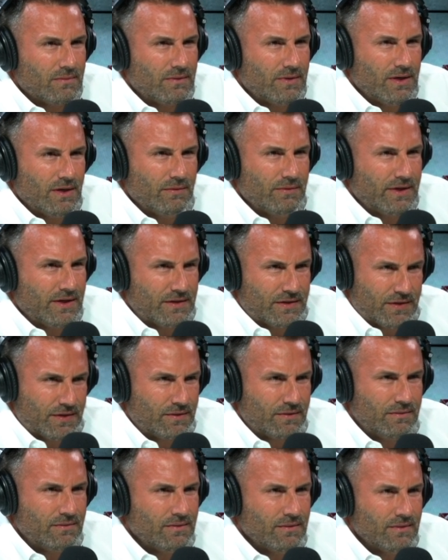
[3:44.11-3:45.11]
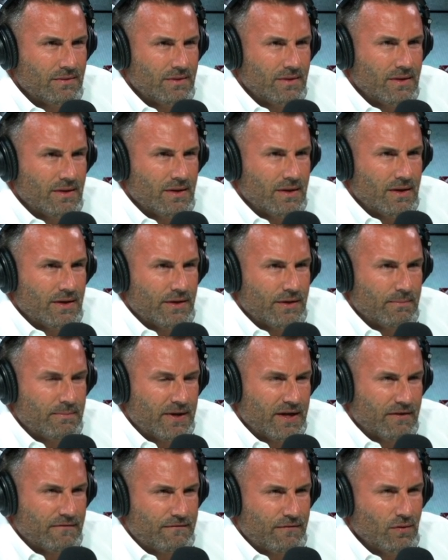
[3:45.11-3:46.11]
You don't need 2 You're
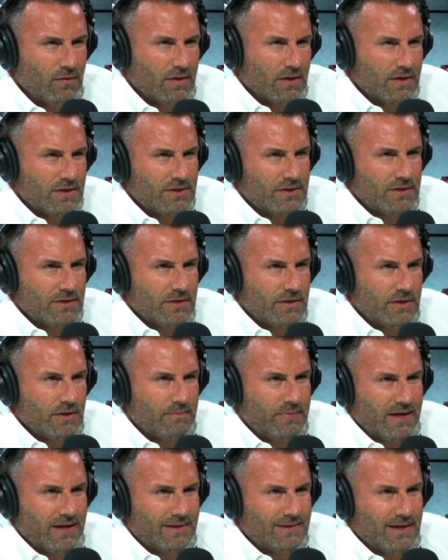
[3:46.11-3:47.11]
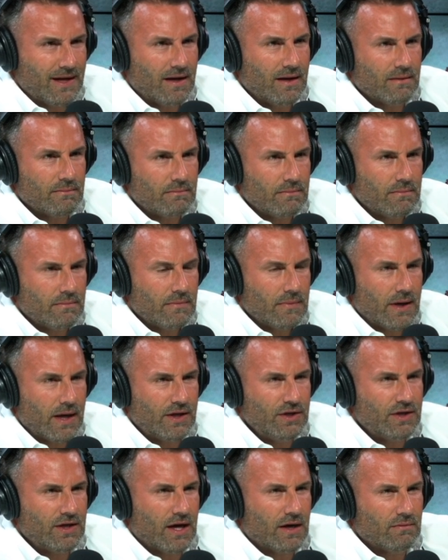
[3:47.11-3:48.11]
being foolish. You're being dumb.
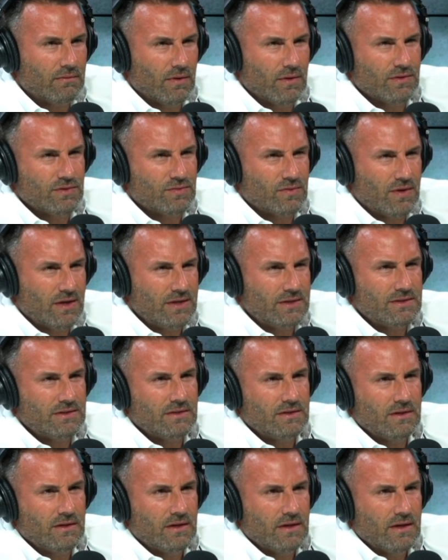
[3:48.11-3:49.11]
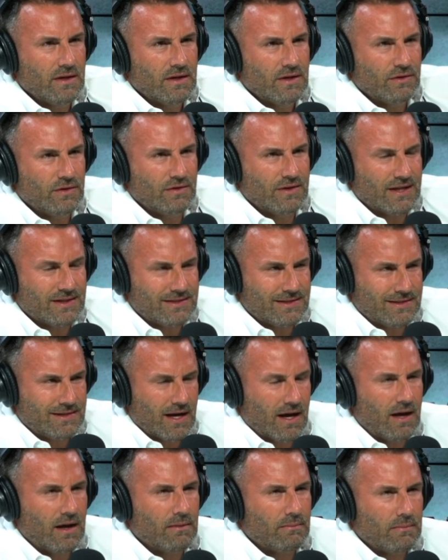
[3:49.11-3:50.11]
And you got a Rolls Royce, dude. That's
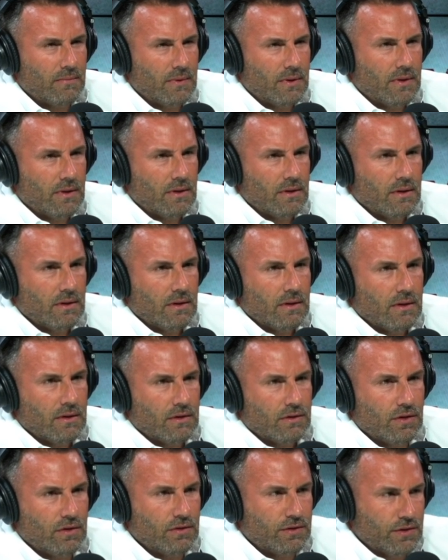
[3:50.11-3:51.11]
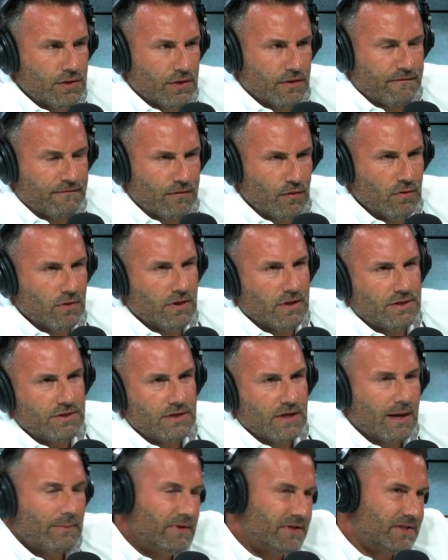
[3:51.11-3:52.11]
dumb, dude. You're
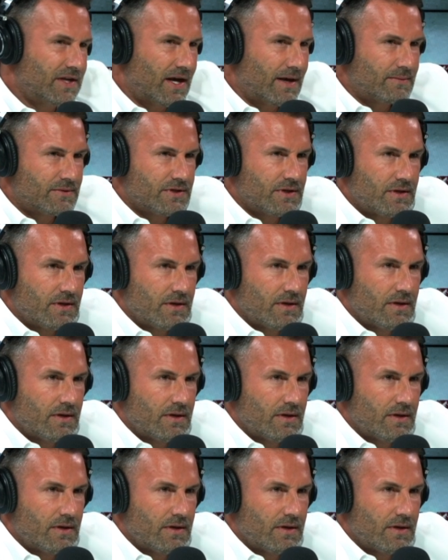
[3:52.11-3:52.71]
foolish. How many times?